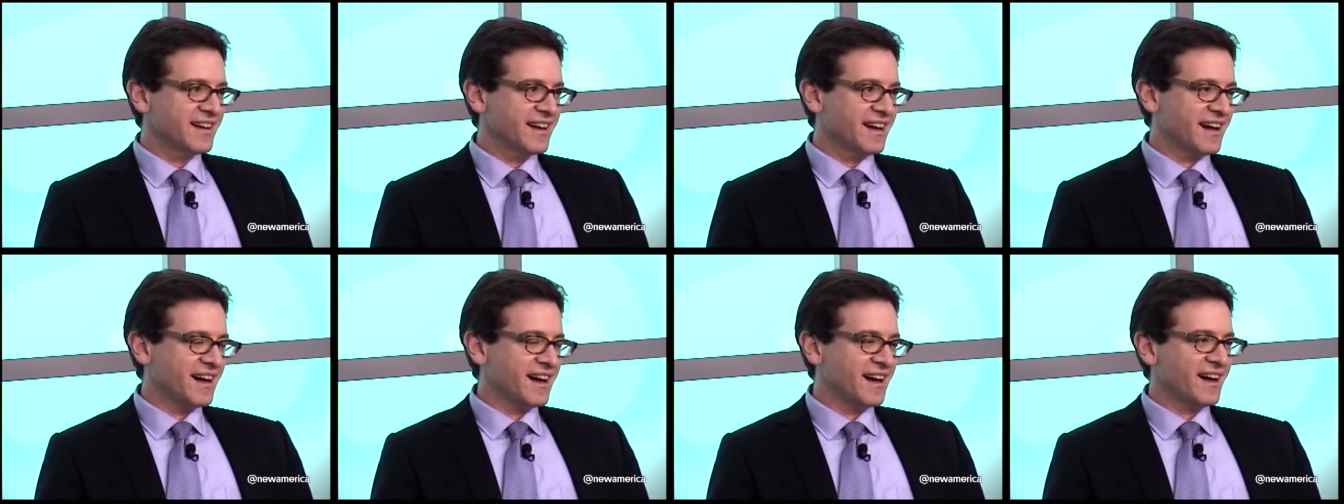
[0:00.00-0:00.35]

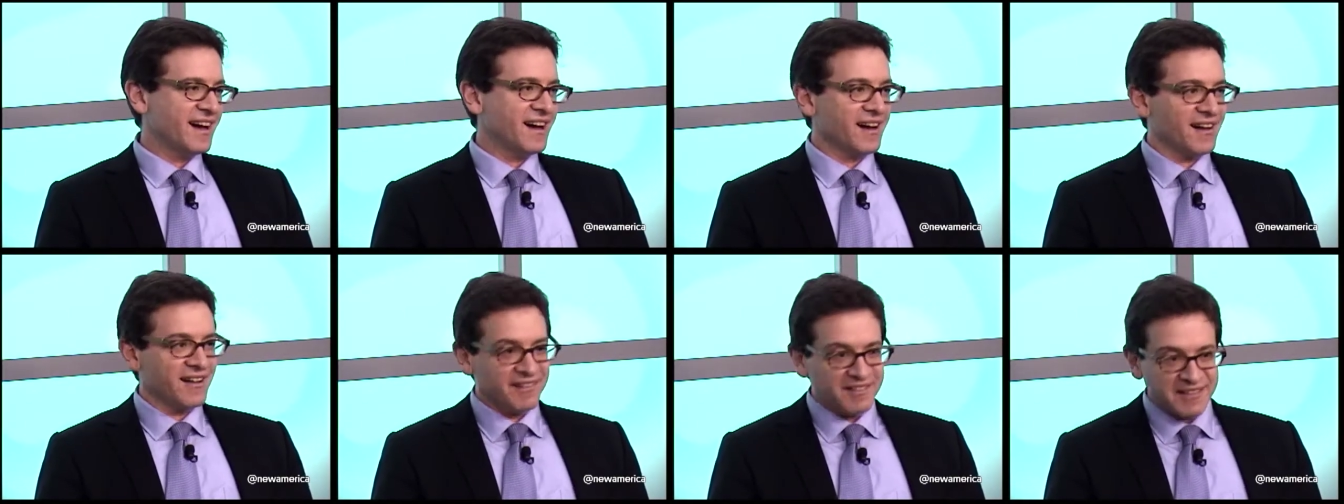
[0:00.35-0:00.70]

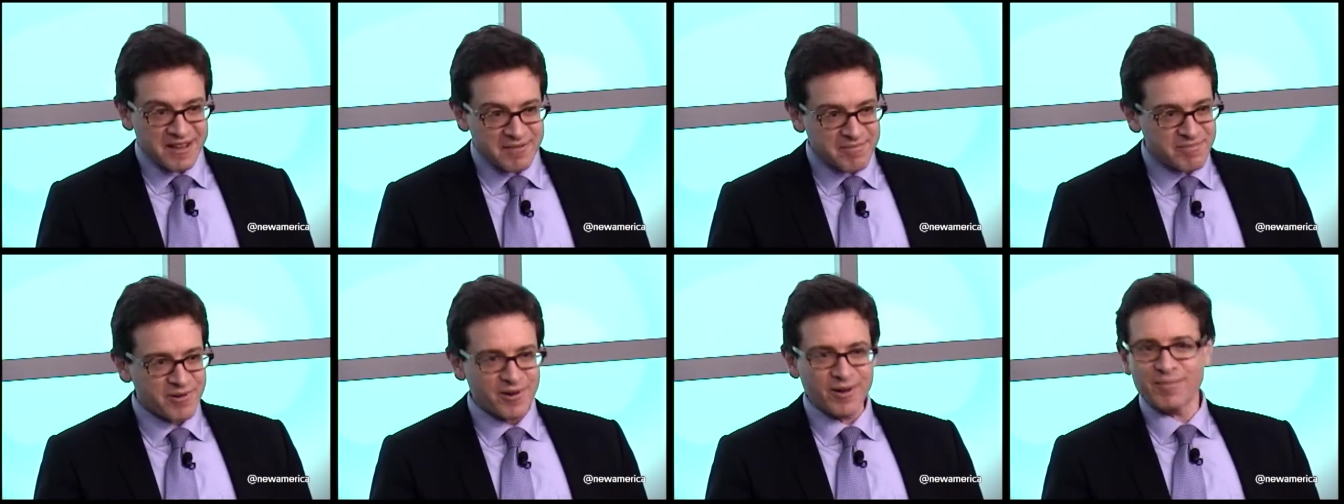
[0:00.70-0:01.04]
a
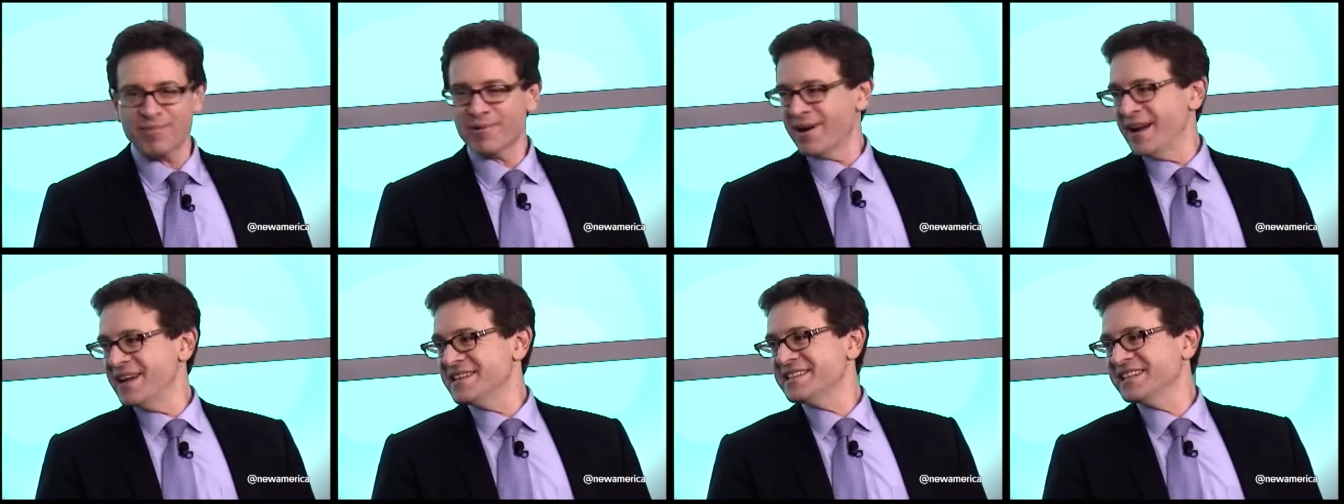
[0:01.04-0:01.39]
liberal
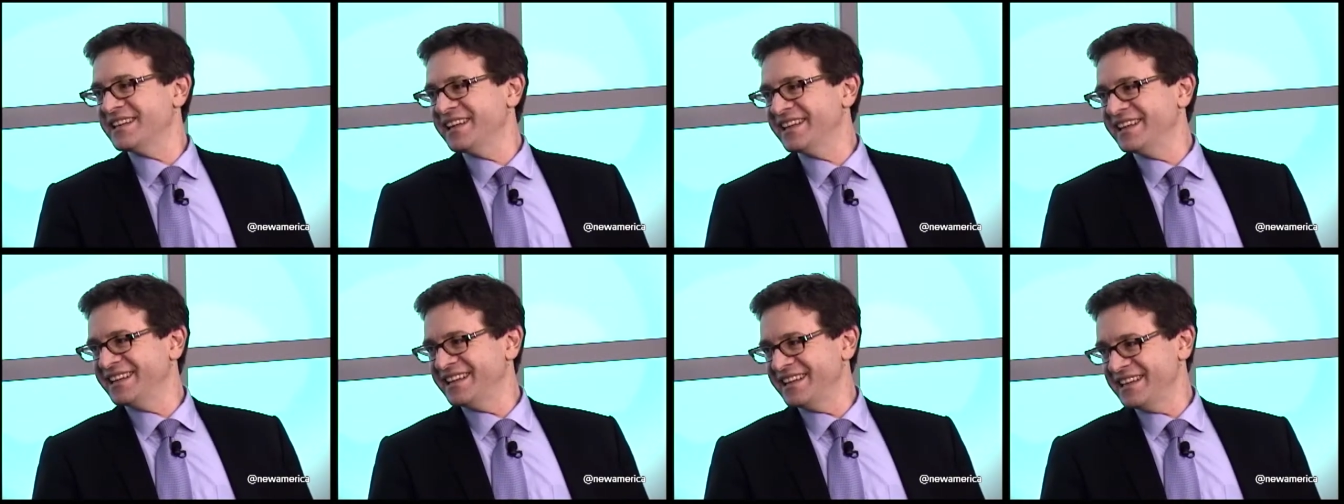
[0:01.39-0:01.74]

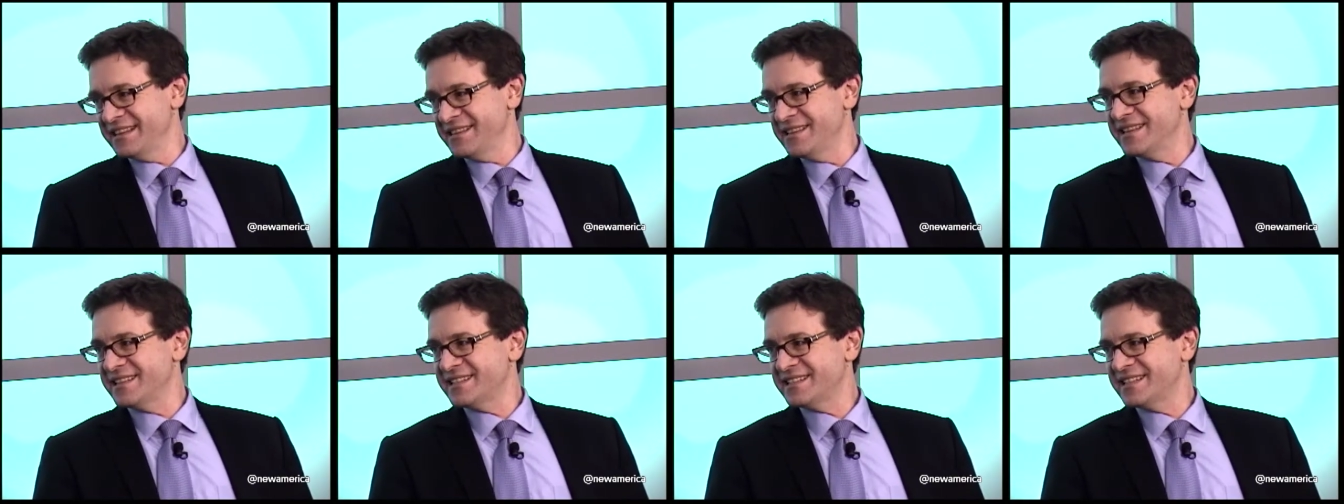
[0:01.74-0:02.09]
president
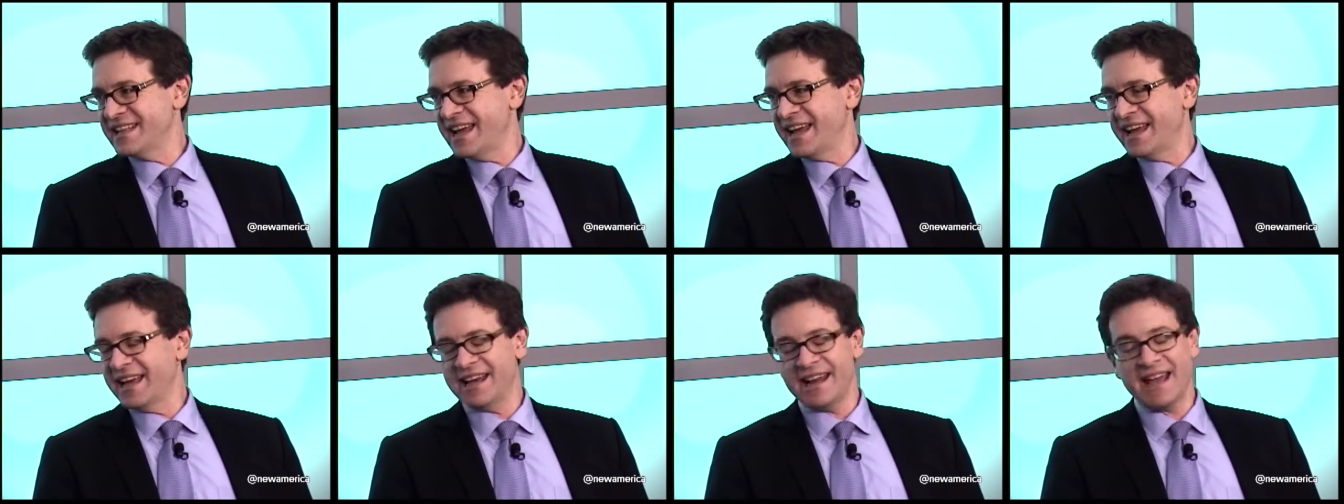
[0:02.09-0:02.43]
in this
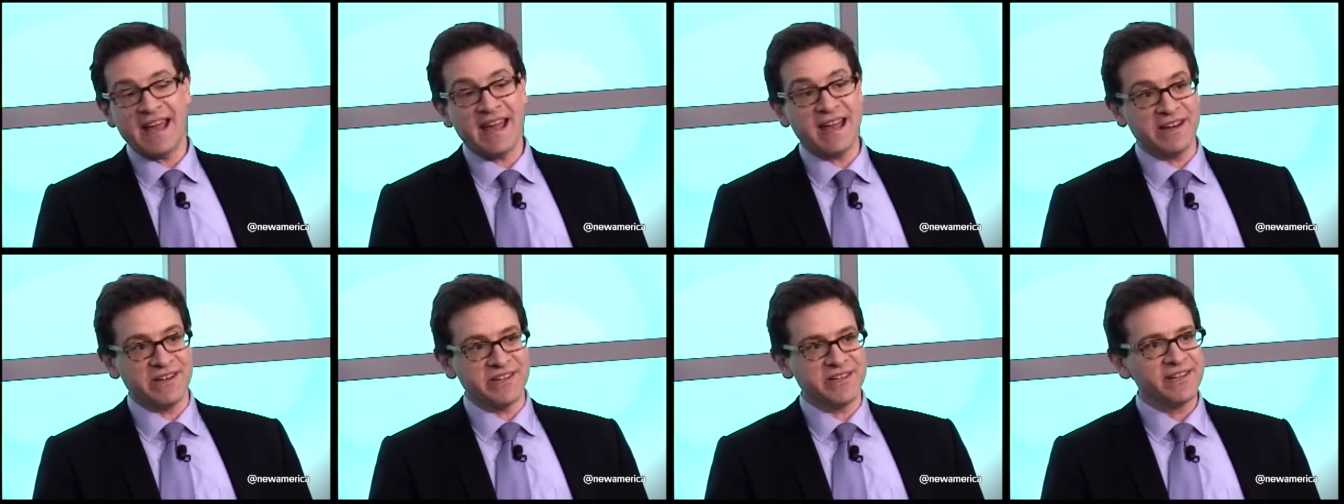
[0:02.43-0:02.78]
day and
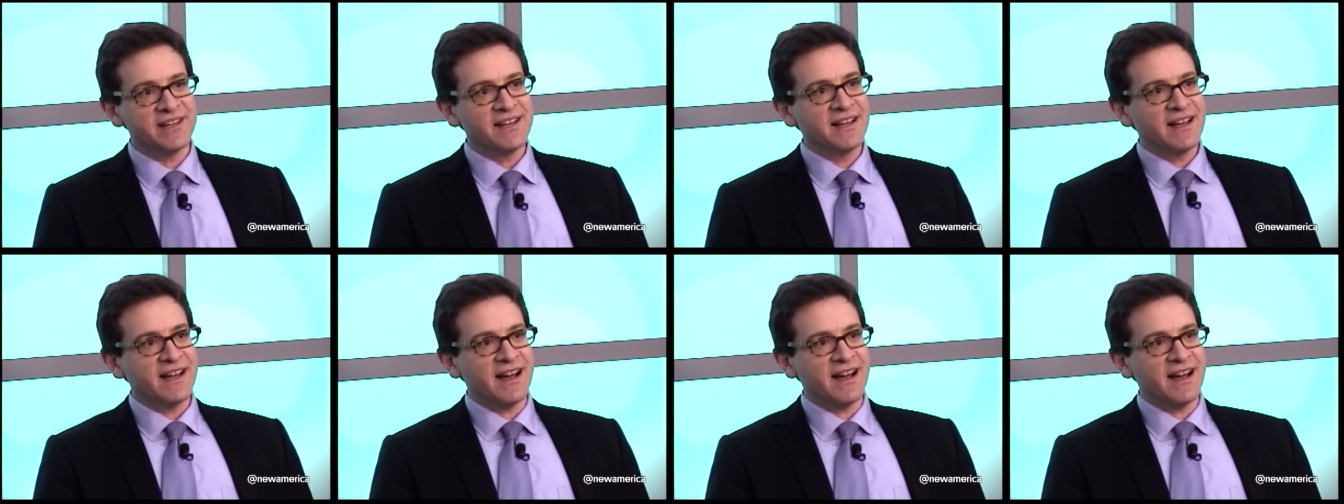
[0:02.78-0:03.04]
age.